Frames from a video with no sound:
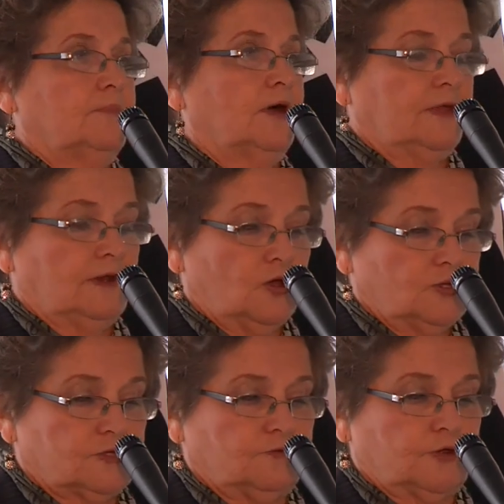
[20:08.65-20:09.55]
by the
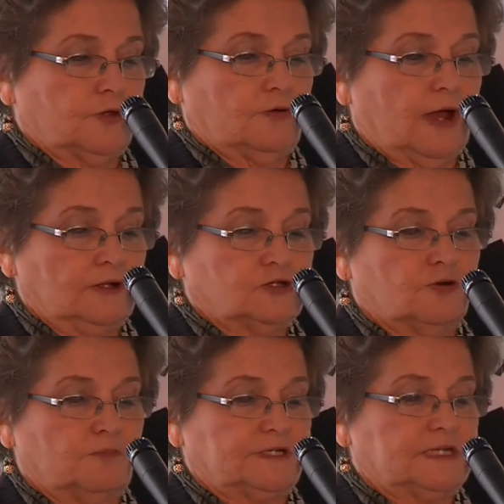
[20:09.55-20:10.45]
loss of
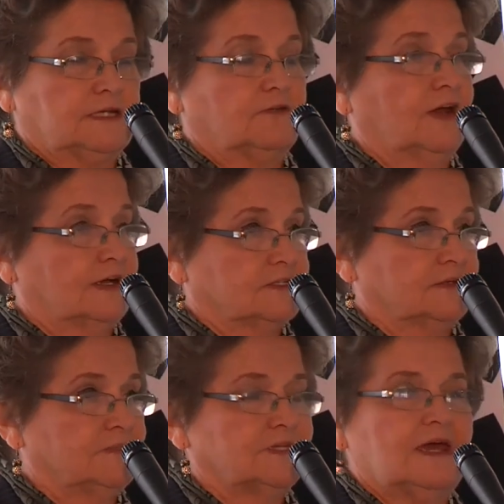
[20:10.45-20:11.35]
cultural protective
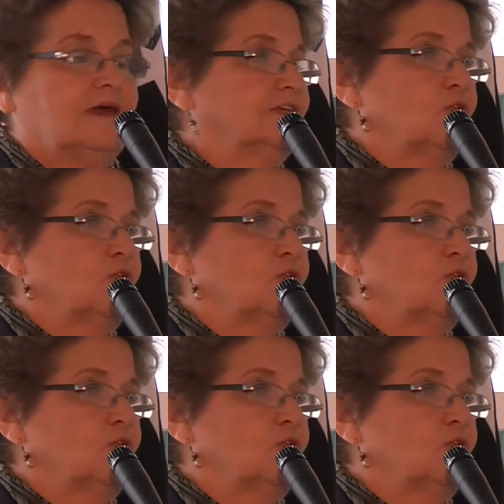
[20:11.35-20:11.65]
customs.